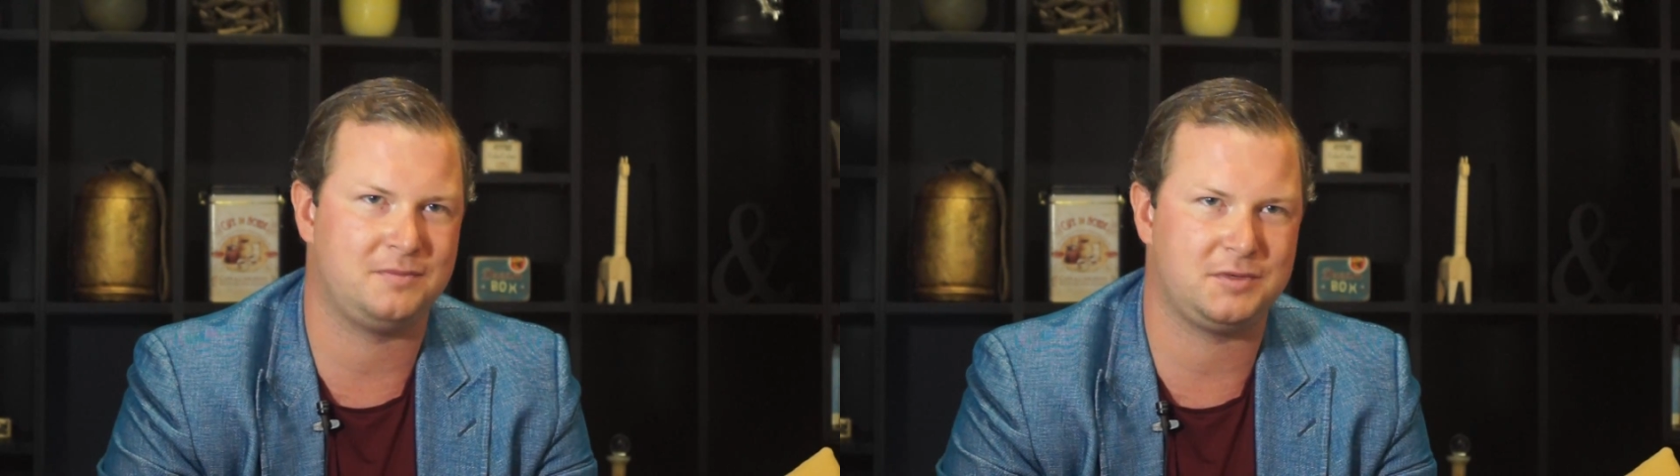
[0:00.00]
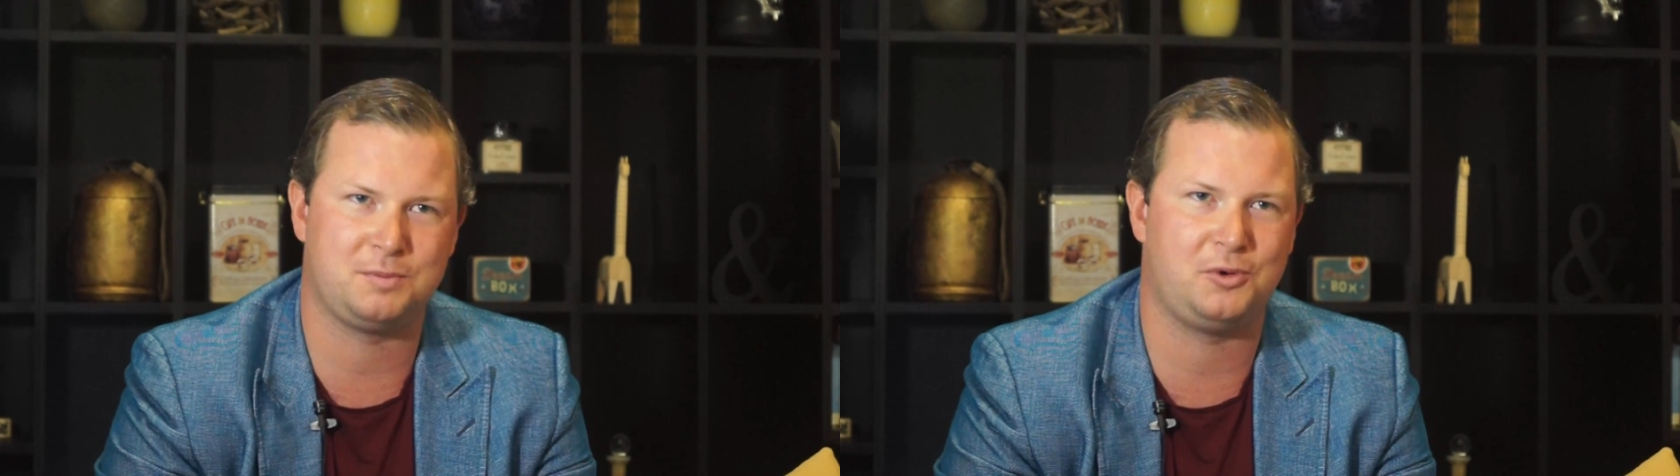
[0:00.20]

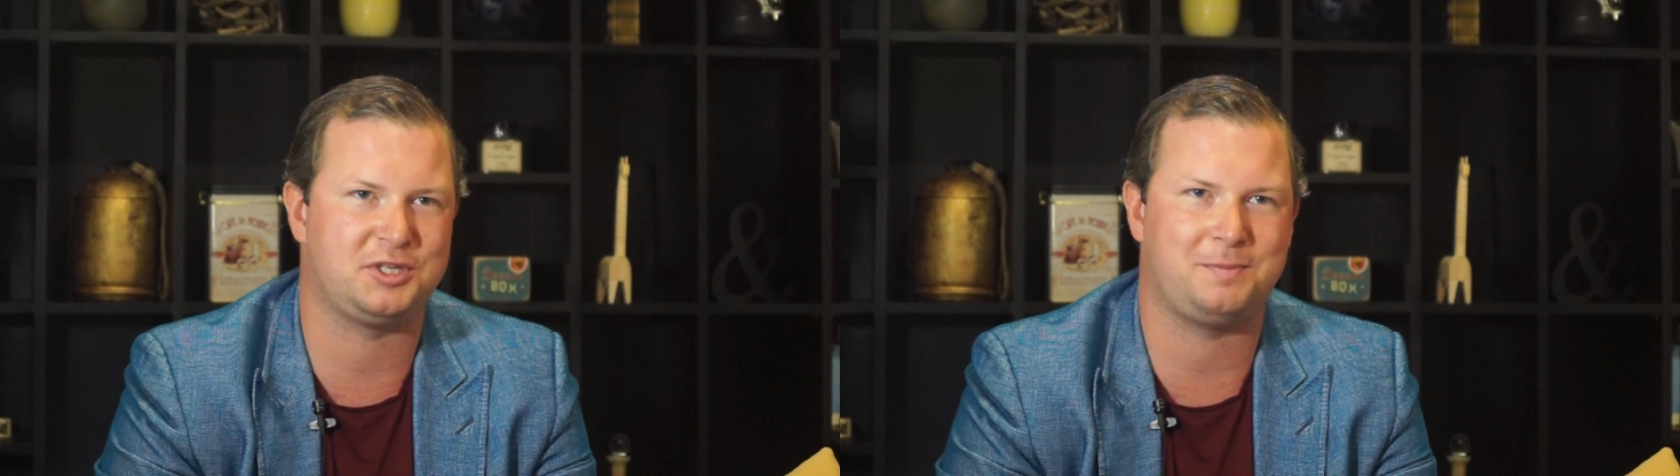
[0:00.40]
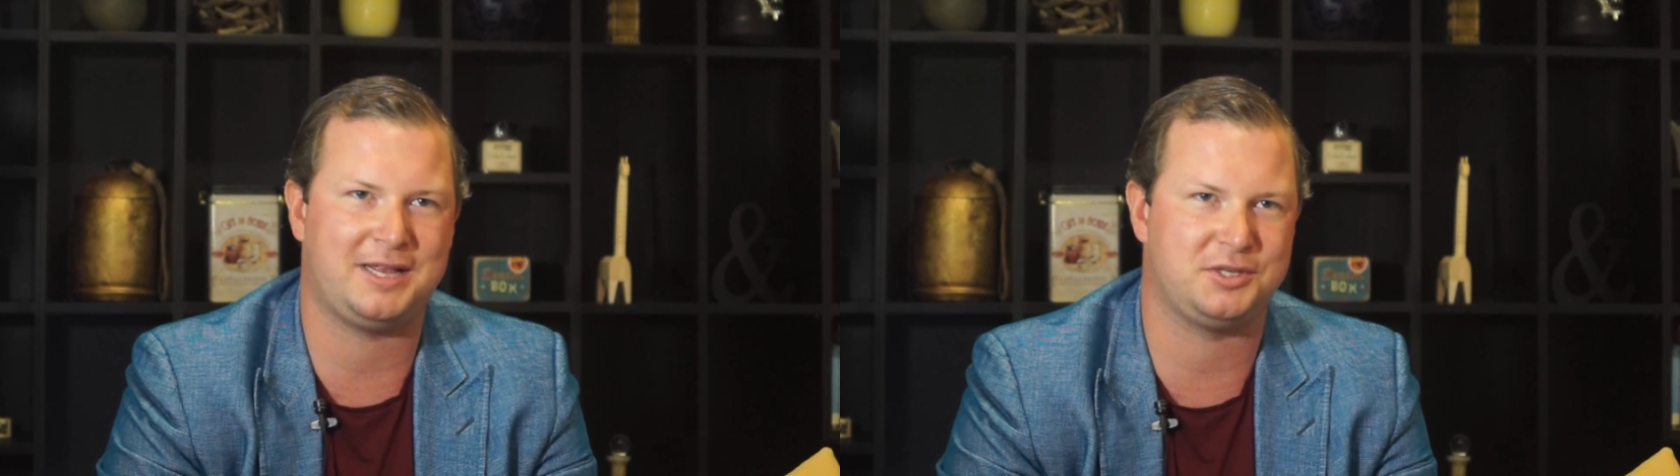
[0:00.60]
small
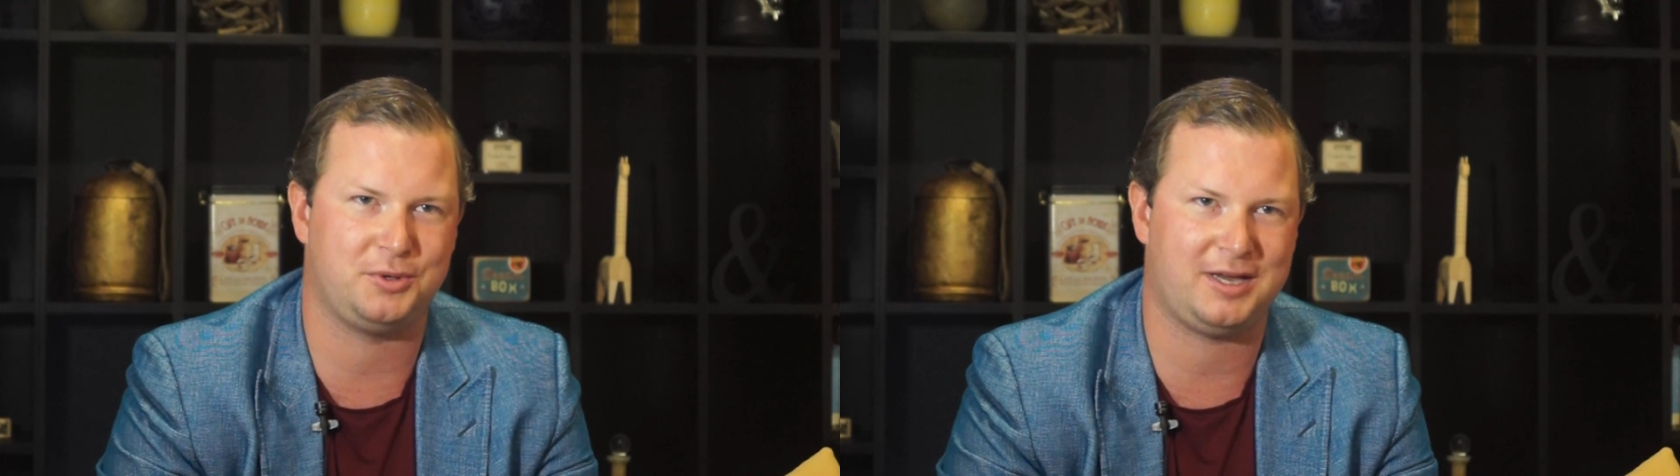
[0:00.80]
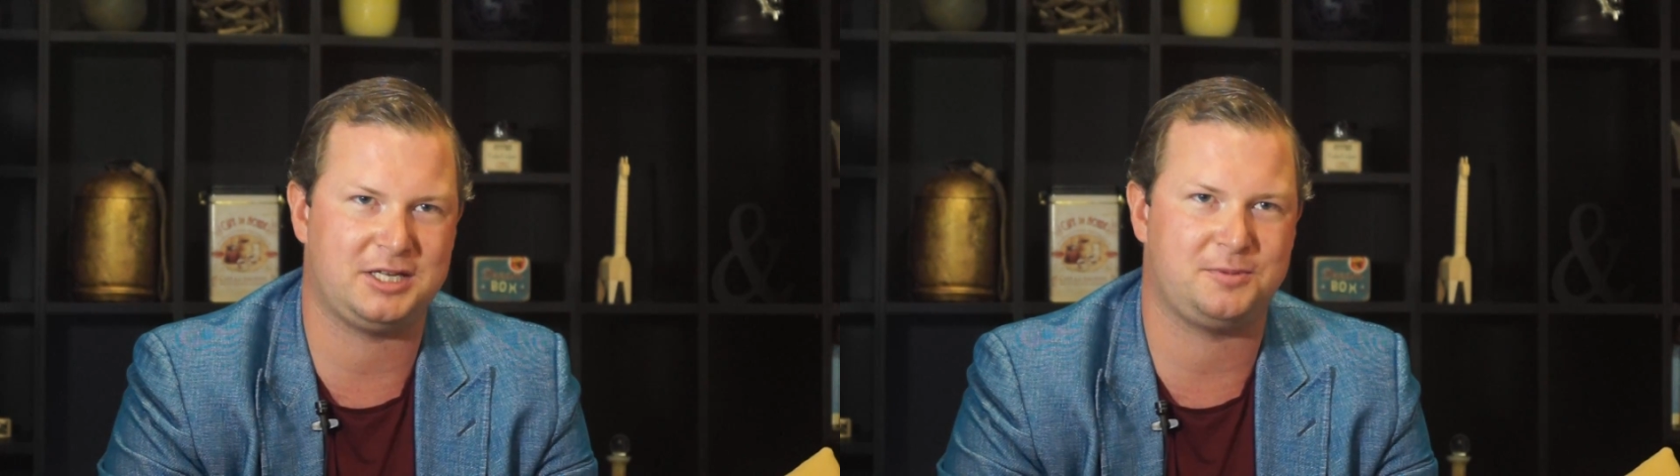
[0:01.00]
as a
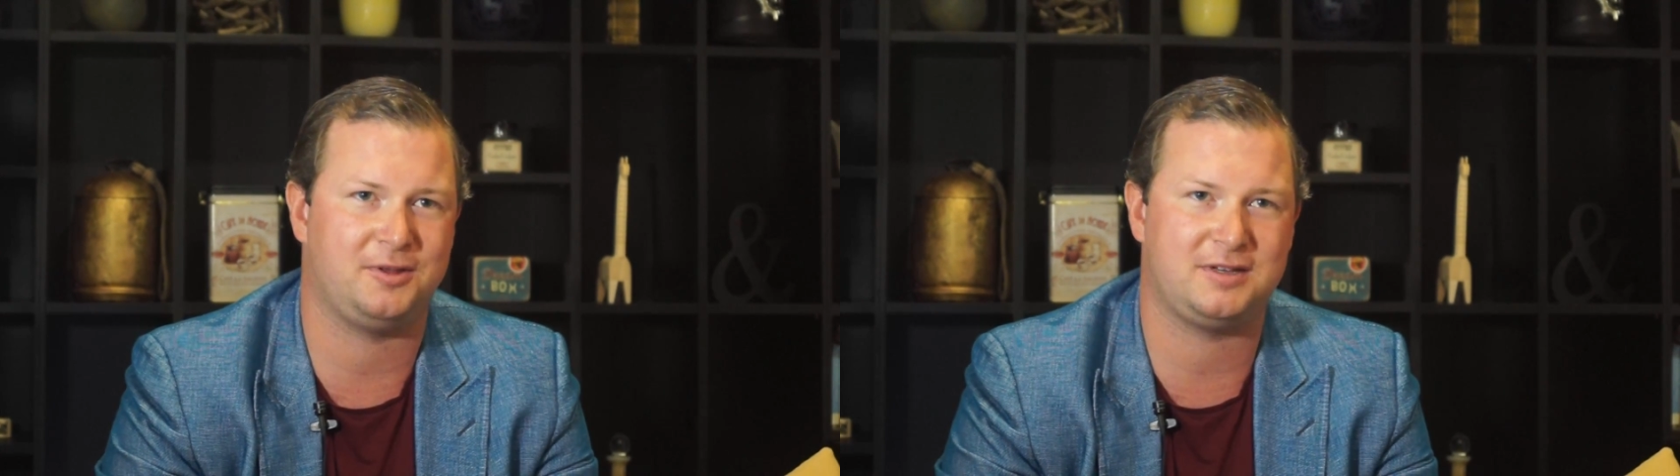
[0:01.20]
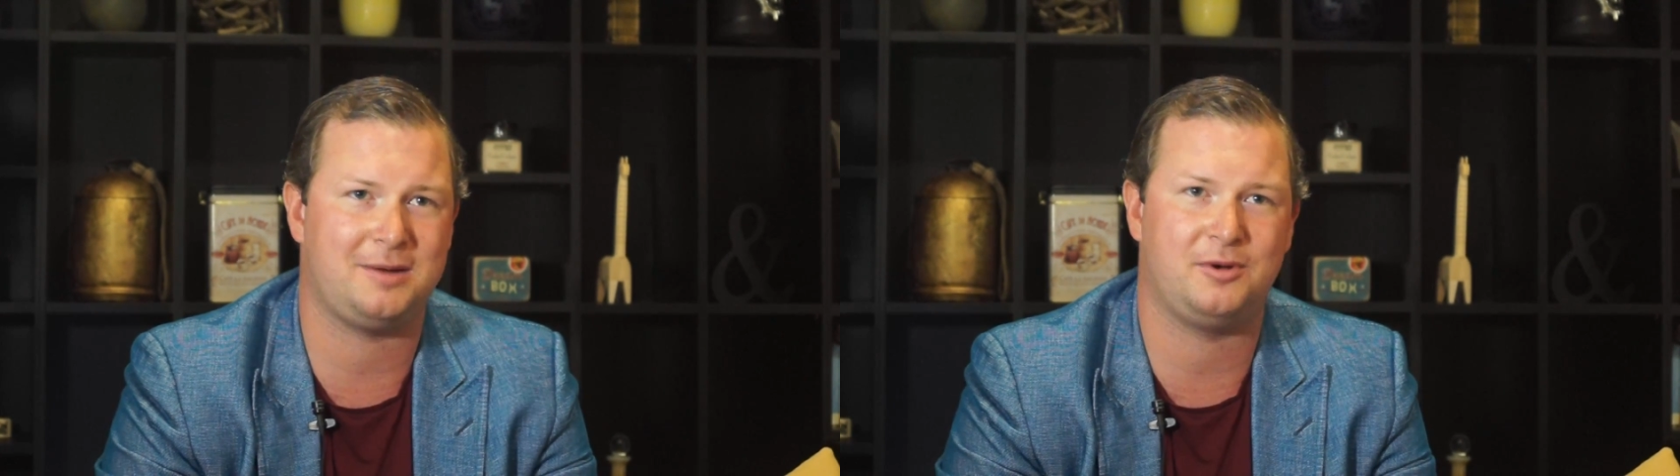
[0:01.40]
pencil case, put
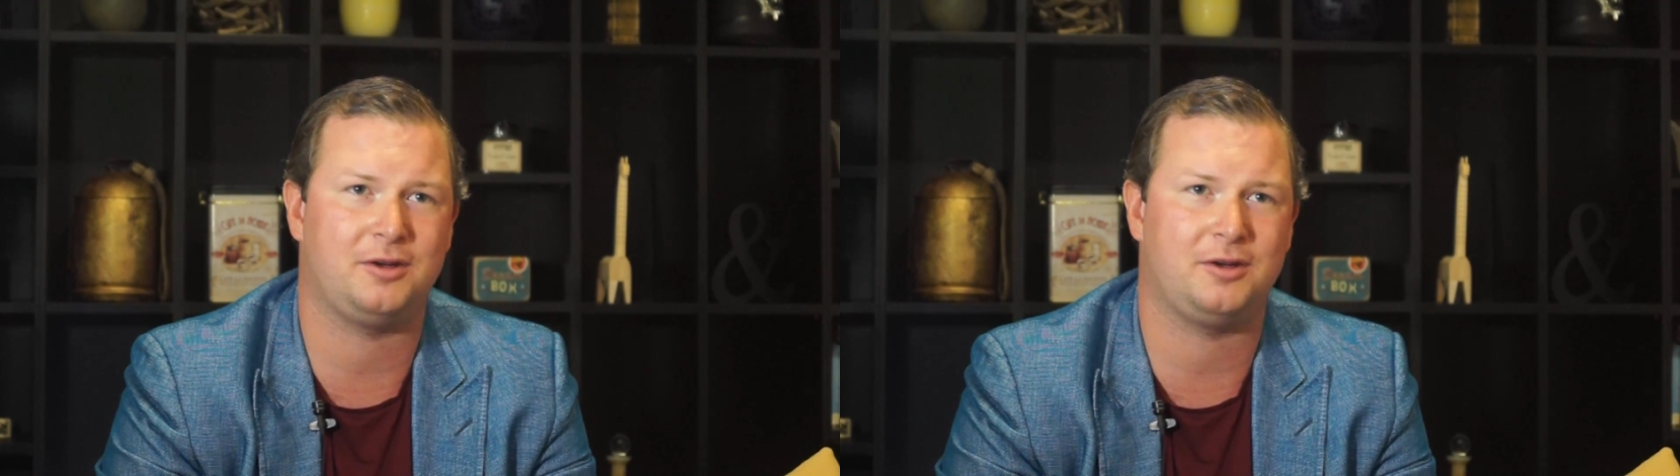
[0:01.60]
on the table,